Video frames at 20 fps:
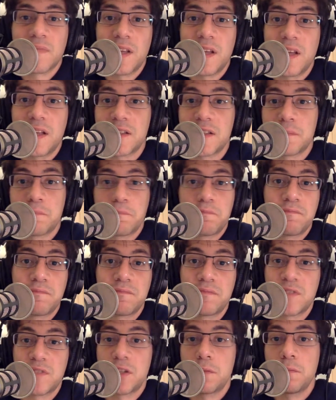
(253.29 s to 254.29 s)
it's,
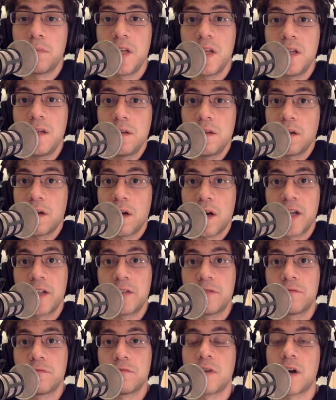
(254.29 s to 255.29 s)
to me,
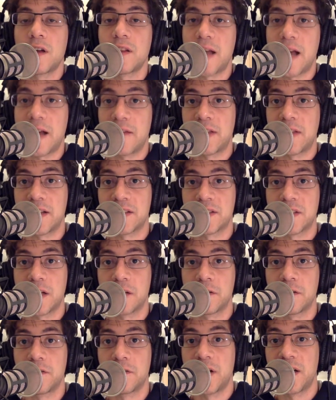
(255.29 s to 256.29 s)
I'd rather have that
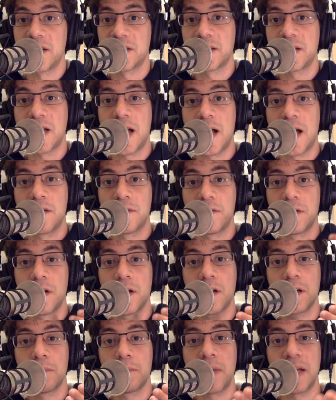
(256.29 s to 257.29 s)
sacrifice and have
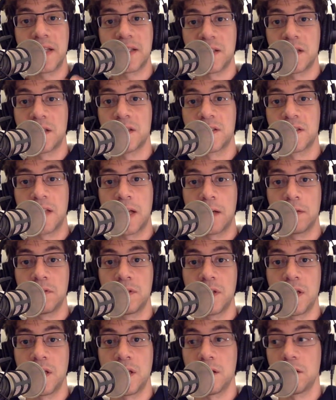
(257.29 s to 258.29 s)
a better
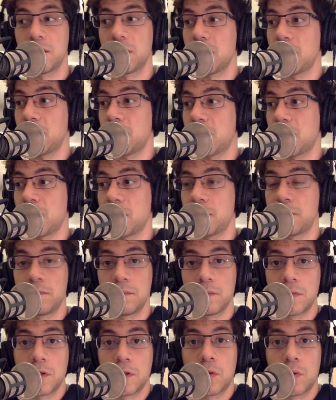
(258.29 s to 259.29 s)
sounding
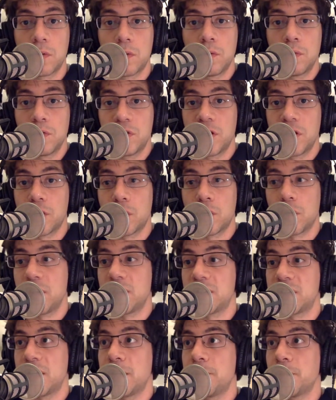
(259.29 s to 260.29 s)
audio
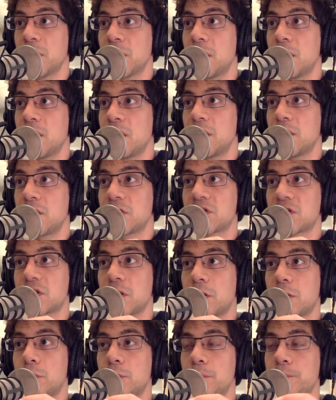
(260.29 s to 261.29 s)
quality.
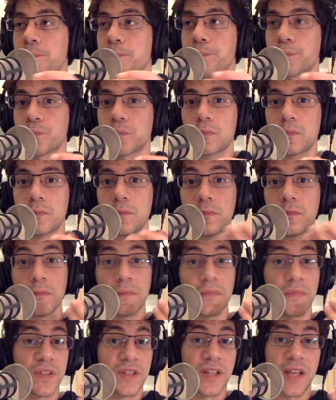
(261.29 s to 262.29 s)
So
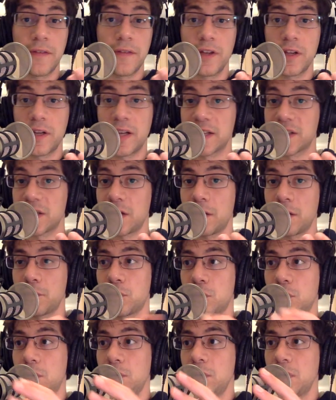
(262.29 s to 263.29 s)
to give you an
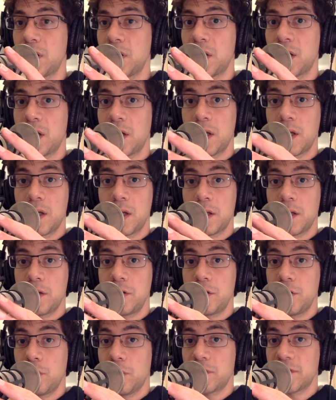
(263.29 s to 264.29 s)
example,
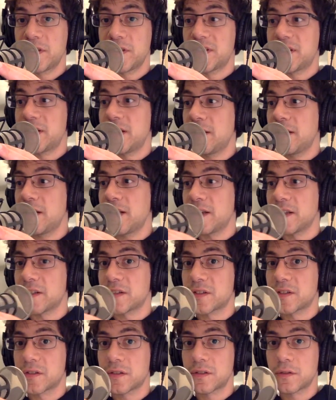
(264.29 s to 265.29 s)
you often see
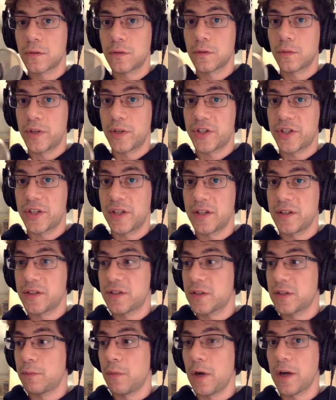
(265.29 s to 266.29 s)
this, which
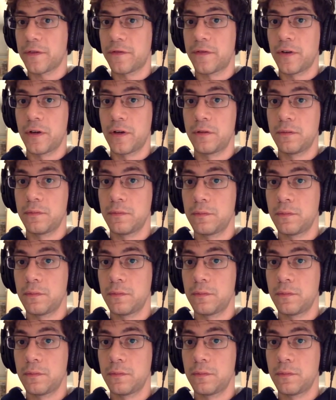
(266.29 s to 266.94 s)
is the microphone